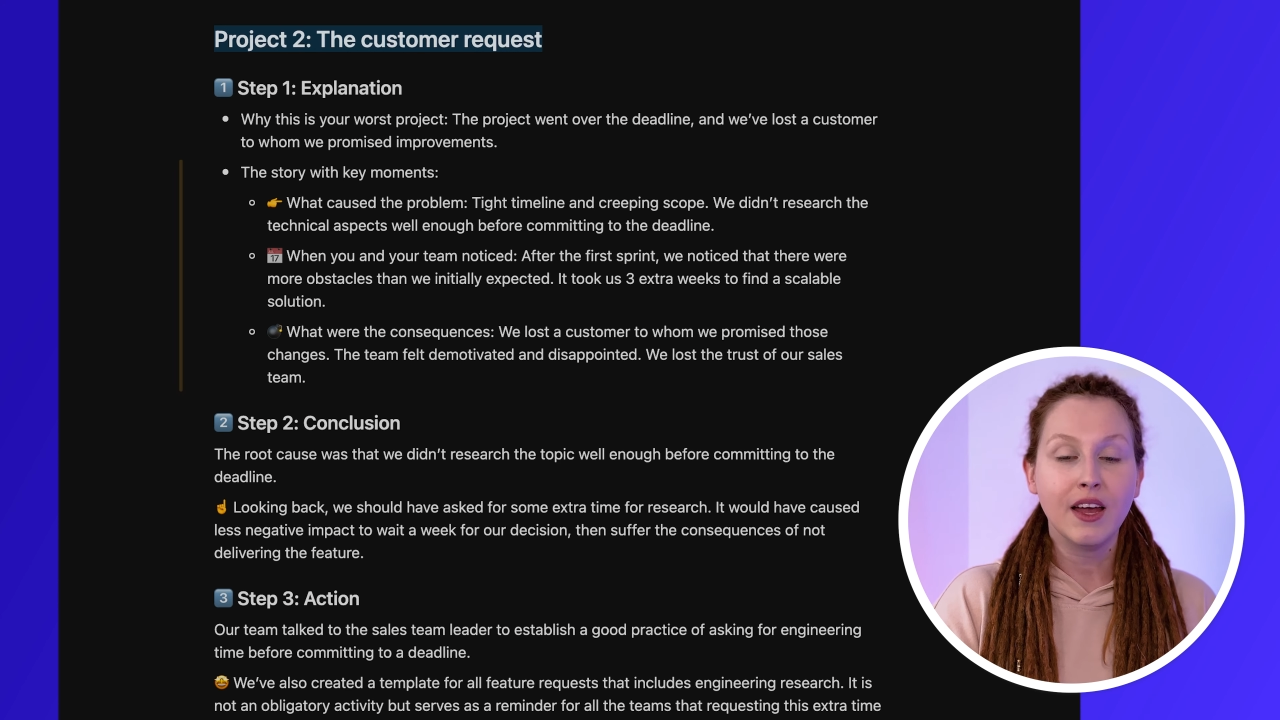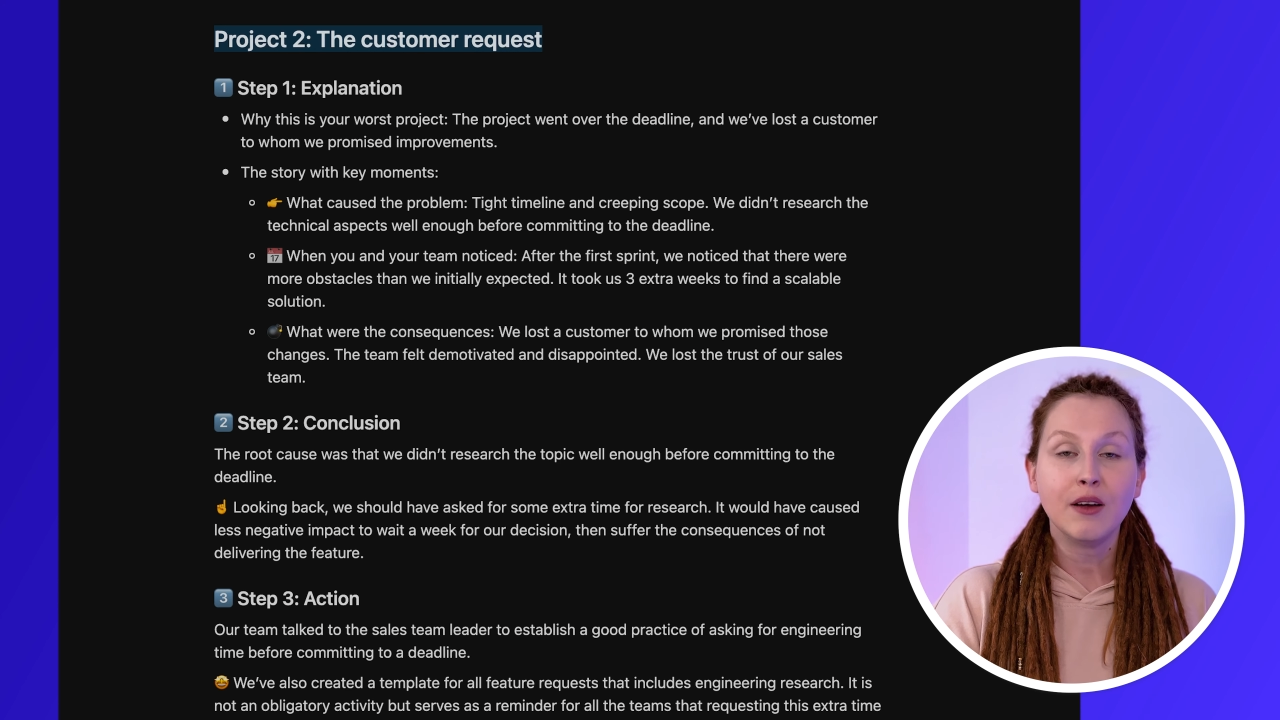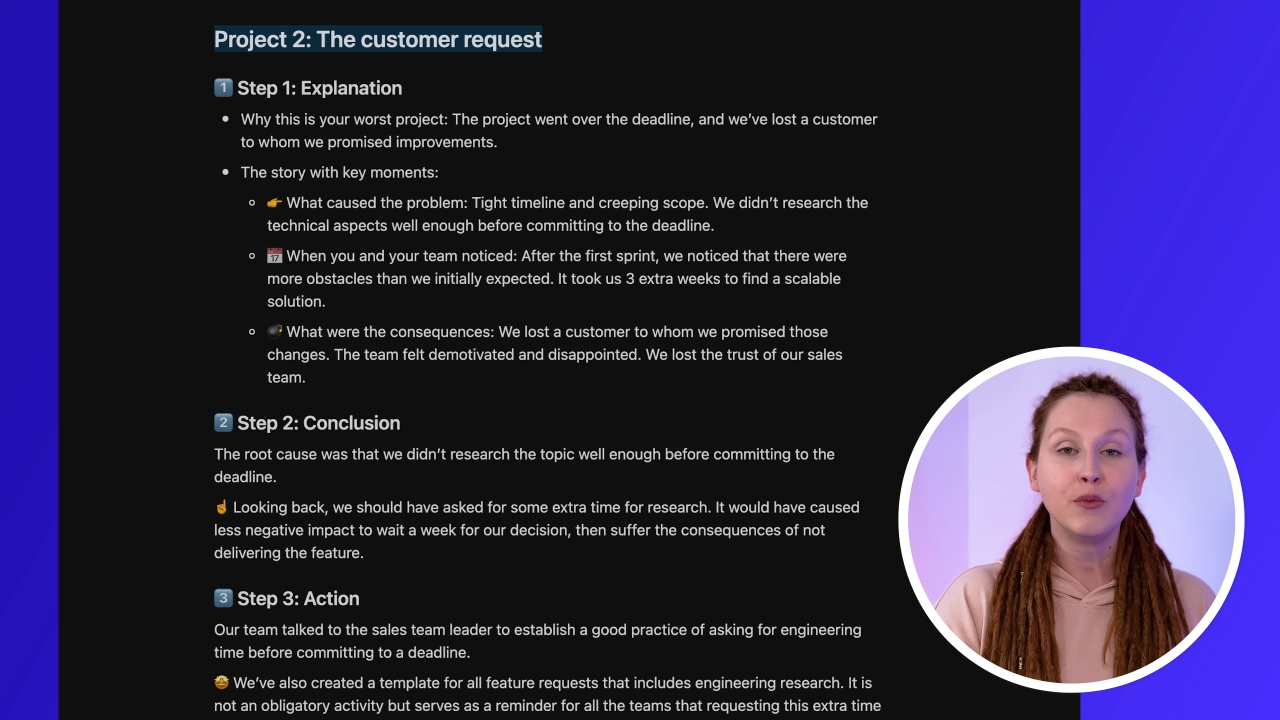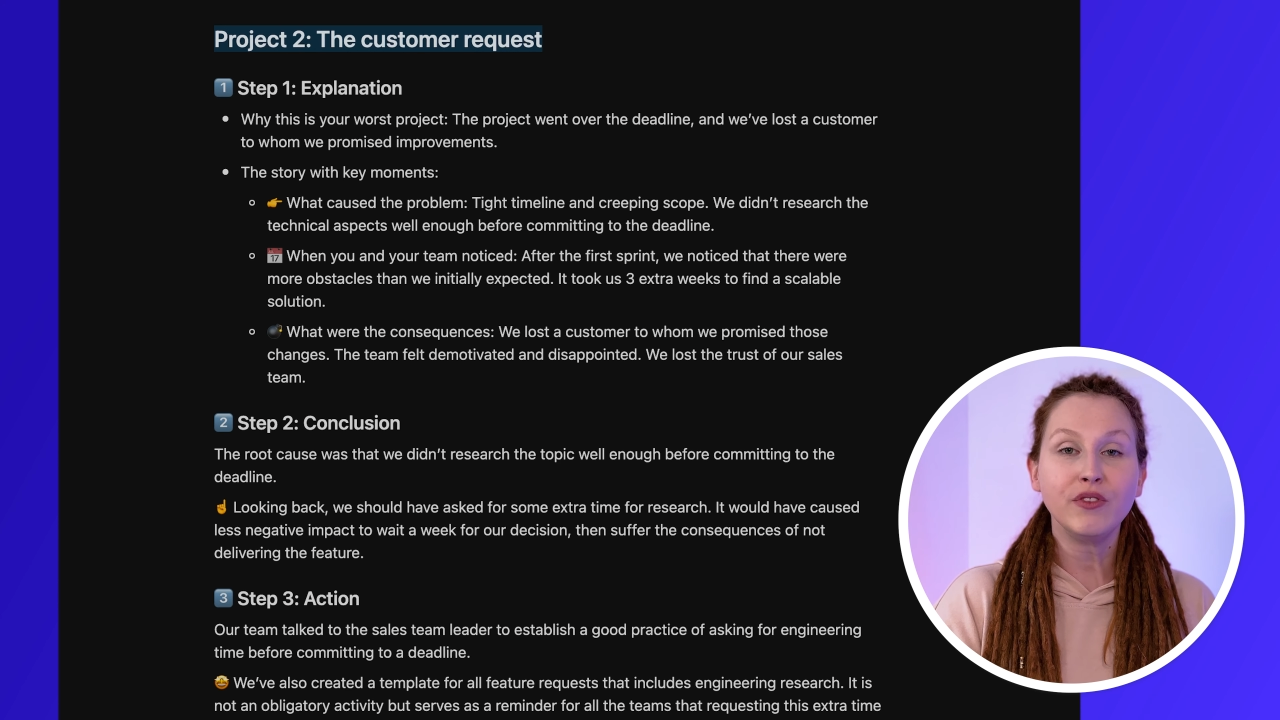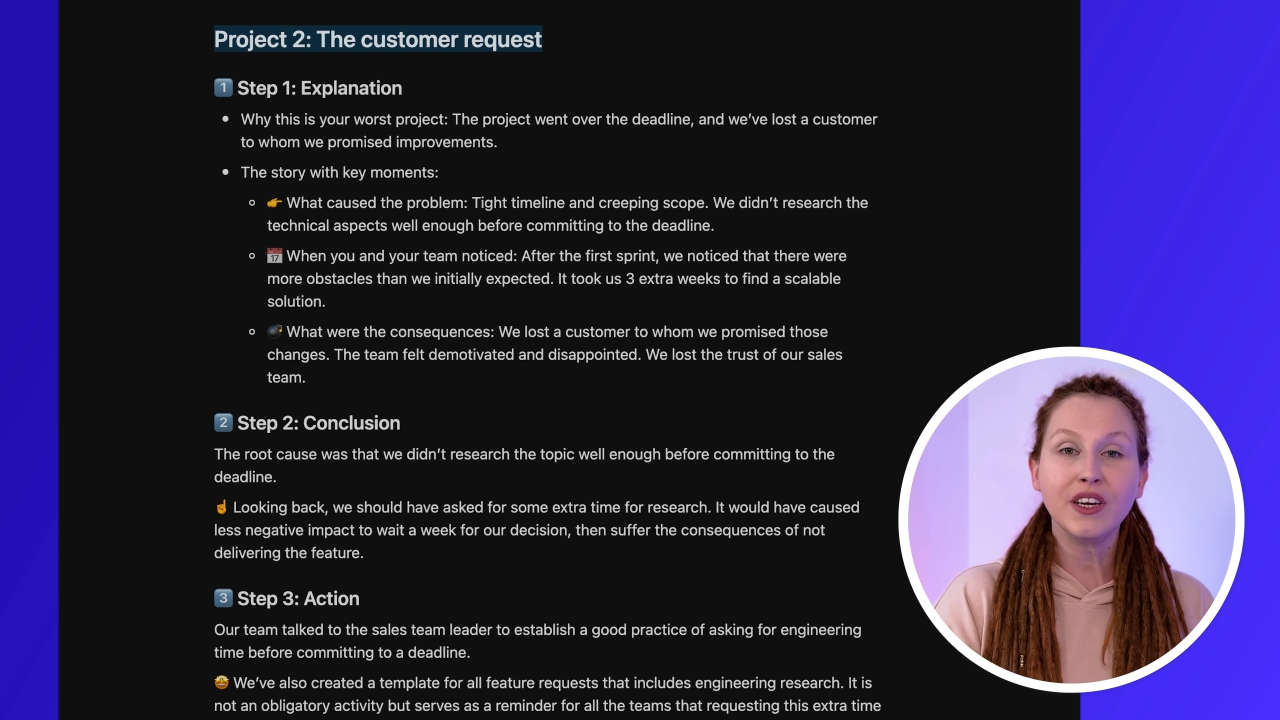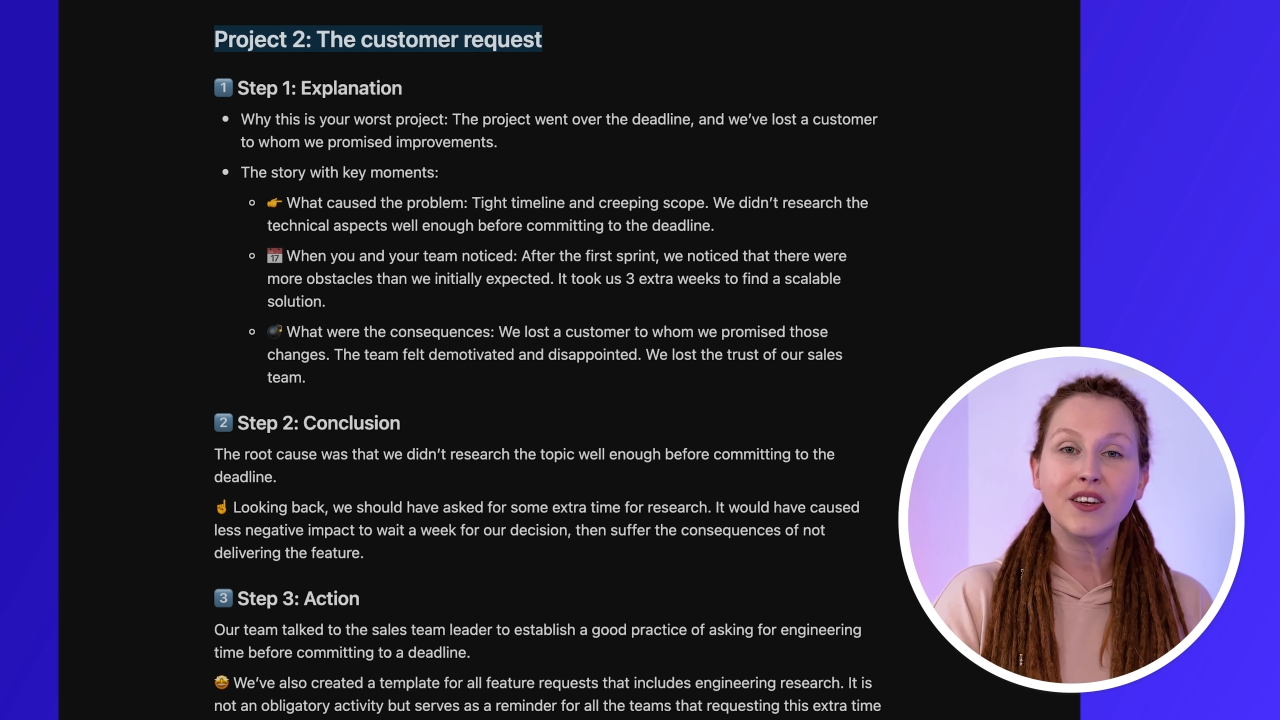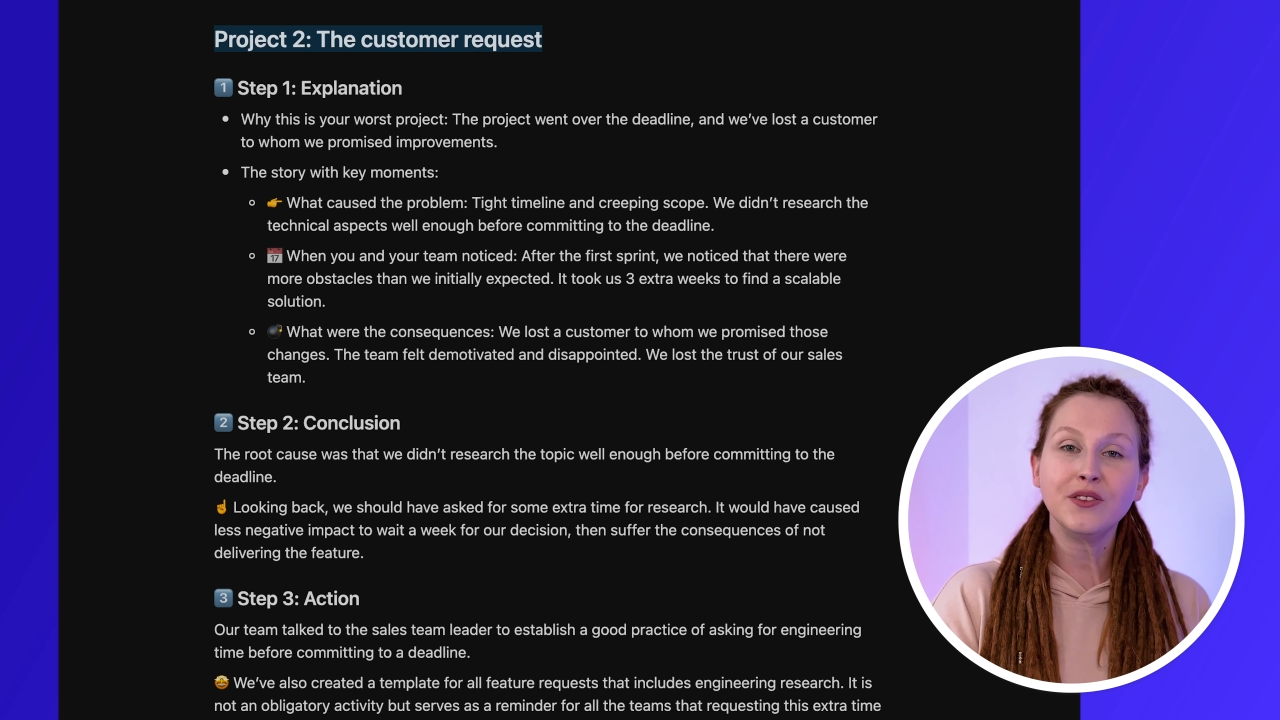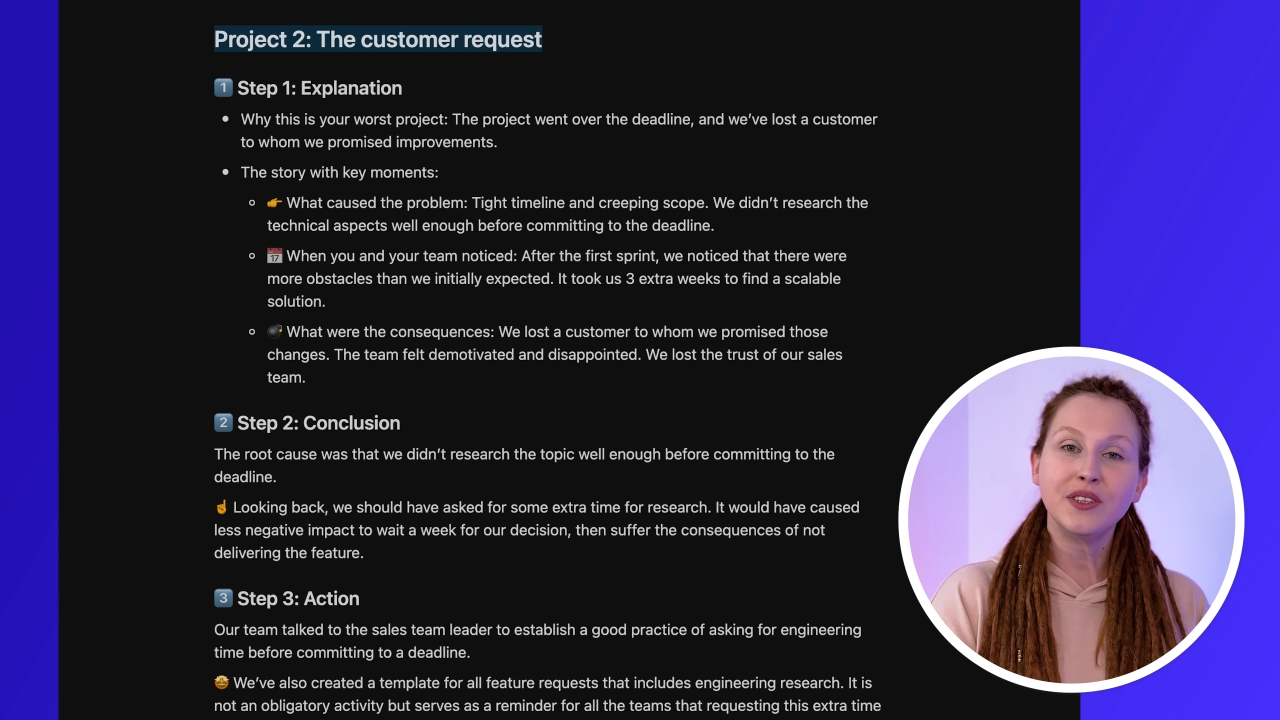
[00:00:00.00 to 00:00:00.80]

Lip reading: Moving on to